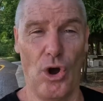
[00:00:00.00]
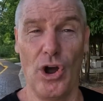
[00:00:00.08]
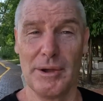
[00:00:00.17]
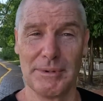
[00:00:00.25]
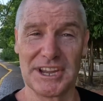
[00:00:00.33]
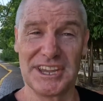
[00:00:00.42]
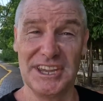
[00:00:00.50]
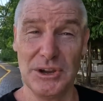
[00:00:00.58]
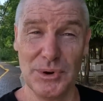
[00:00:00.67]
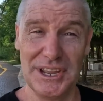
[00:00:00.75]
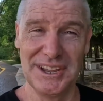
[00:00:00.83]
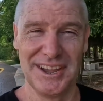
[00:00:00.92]
I am a
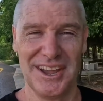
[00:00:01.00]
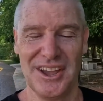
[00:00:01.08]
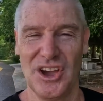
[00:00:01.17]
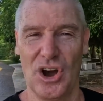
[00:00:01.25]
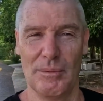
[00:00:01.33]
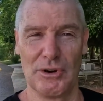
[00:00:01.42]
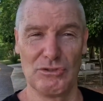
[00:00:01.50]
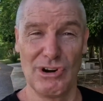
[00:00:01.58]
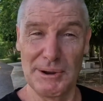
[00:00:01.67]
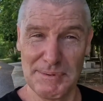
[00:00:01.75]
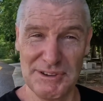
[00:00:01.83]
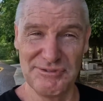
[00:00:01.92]
Kiwi, I'm a
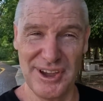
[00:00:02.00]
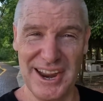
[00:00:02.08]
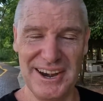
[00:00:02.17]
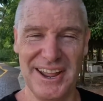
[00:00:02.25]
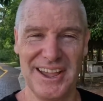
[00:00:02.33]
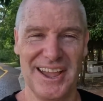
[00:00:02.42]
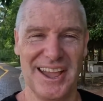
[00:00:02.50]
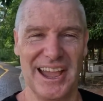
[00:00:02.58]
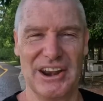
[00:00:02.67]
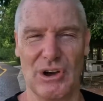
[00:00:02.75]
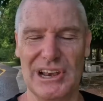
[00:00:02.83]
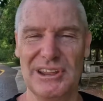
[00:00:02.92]
rugby fan,
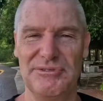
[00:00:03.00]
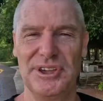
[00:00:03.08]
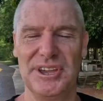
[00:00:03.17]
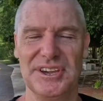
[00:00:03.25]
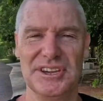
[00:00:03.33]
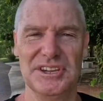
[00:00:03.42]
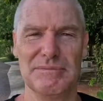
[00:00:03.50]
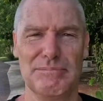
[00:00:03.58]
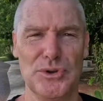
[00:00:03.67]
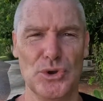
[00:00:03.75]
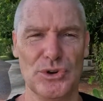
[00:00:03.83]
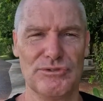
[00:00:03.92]
and I live here in
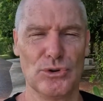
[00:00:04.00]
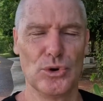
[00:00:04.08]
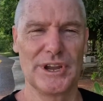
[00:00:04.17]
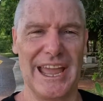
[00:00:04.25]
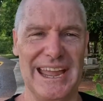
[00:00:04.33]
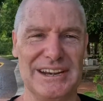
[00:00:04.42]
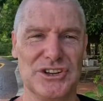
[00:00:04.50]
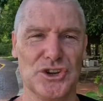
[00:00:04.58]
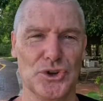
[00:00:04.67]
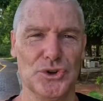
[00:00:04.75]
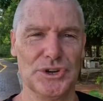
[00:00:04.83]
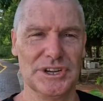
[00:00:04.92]
beautiful
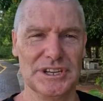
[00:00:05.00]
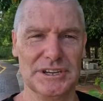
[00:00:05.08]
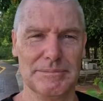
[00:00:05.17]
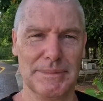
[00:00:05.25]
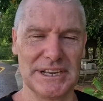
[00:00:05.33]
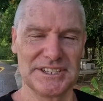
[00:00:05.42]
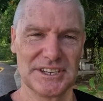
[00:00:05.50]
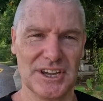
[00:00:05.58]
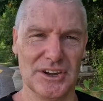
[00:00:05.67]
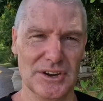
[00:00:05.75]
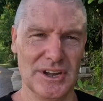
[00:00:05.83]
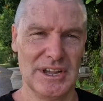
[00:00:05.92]
Cancun in
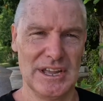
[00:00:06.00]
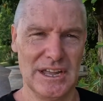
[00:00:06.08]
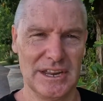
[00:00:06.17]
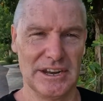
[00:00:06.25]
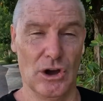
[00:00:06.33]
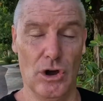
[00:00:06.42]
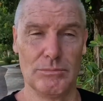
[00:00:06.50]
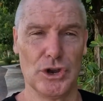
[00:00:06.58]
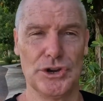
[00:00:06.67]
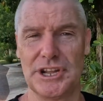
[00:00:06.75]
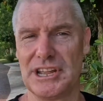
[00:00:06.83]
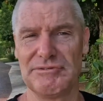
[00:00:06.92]
Mexico. Now, I'm
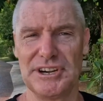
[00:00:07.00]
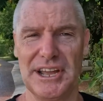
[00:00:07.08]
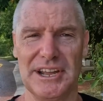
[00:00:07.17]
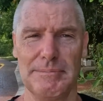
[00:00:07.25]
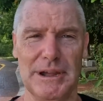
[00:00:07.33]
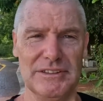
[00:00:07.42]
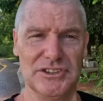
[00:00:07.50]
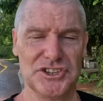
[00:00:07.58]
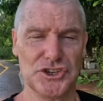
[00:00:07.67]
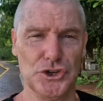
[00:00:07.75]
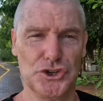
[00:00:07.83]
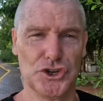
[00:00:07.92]
learning every day about
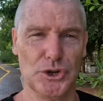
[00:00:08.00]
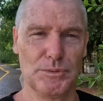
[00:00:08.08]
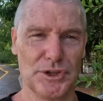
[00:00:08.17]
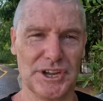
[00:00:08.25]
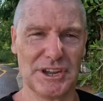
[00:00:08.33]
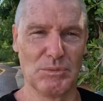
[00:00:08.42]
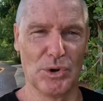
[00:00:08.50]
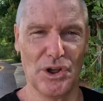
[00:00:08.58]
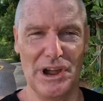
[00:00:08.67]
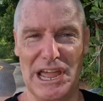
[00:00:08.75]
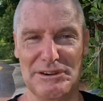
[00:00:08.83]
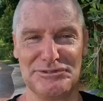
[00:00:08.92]
this YouTube thing and
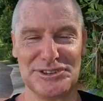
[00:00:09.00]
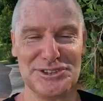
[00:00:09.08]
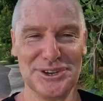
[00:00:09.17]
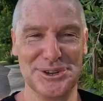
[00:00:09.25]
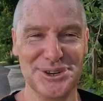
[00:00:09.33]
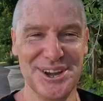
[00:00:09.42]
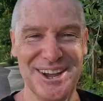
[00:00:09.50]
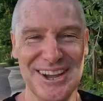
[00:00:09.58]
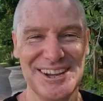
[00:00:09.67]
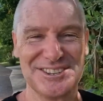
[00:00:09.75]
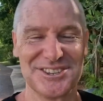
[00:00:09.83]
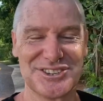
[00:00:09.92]
what I have to do
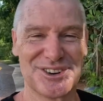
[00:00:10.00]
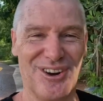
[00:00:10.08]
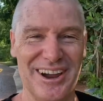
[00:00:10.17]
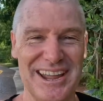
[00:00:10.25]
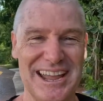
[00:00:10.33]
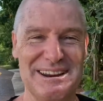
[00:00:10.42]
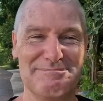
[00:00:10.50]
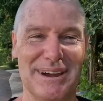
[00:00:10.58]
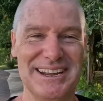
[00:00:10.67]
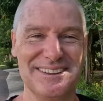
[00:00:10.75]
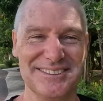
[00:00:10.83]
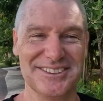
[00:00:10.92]
to try and
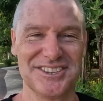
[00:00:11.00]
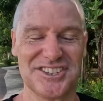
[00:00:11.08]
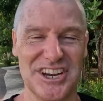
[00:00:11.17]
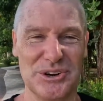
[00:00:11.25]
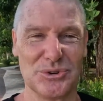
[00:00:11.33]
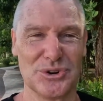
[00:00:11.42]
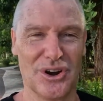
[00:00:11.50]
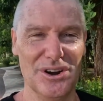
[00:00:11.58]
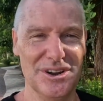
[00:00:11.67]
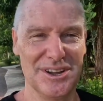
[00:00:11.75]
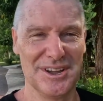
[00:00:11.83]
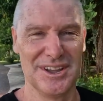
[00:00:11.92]
make this channel
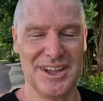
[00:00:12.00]
grow.